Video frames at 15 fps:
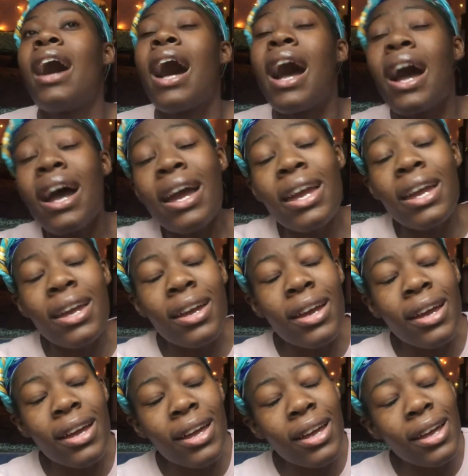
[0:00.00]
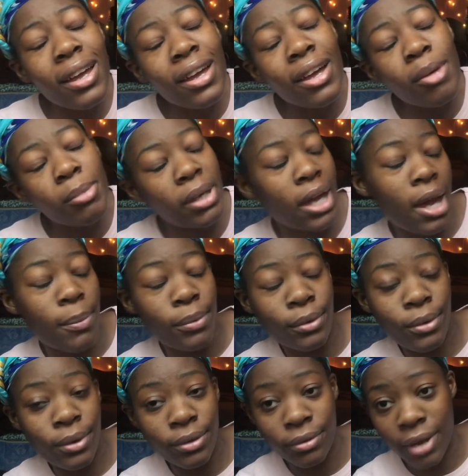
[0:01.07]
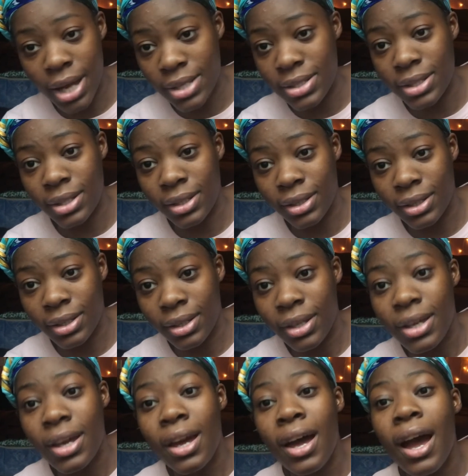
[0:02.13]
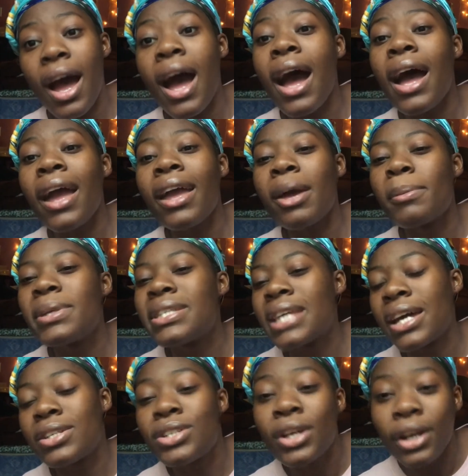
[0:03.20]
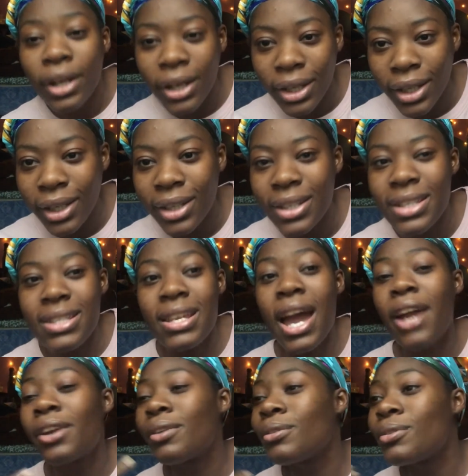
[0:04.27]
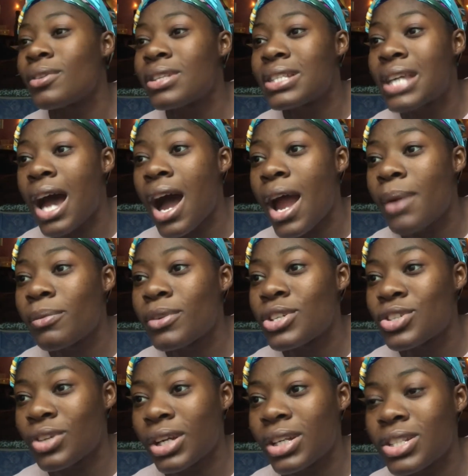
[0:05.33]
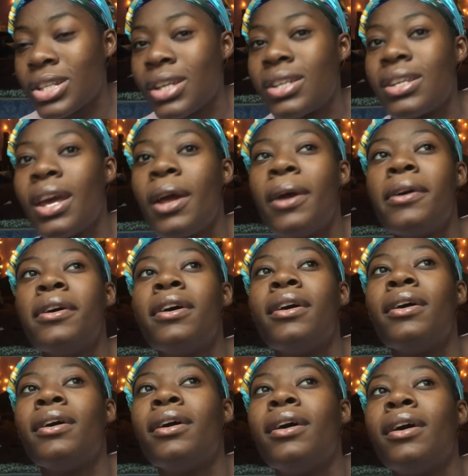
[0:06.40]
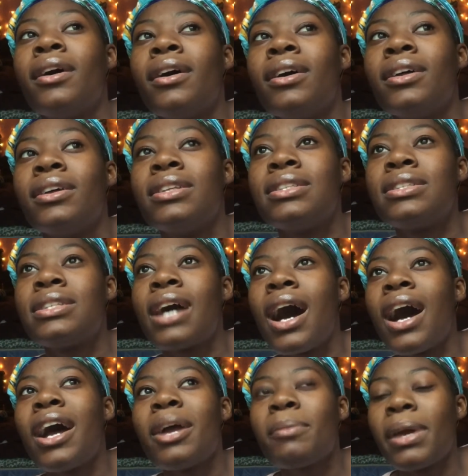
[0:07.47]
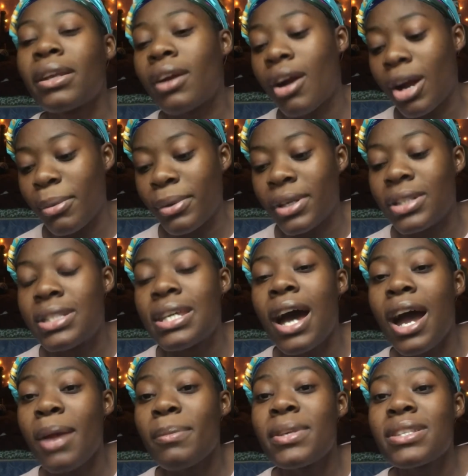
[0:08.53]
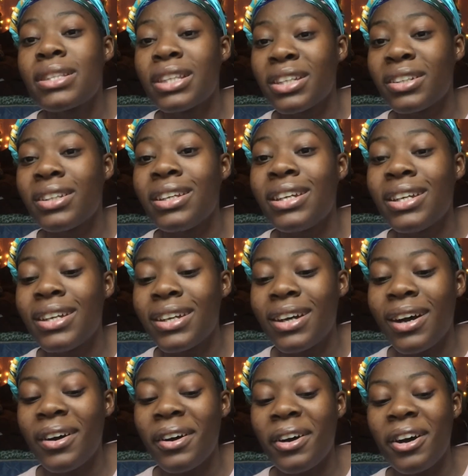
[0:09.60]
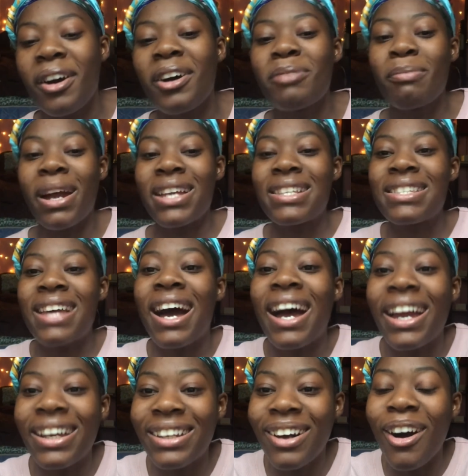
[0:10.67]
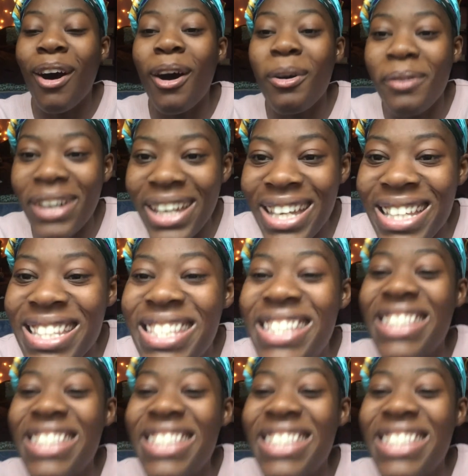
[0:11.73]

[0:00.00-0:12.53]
I am a Capricorn rising. I am a Saturnian. Saturn rules time restriction. Time and karma. Time is literally on my side, always.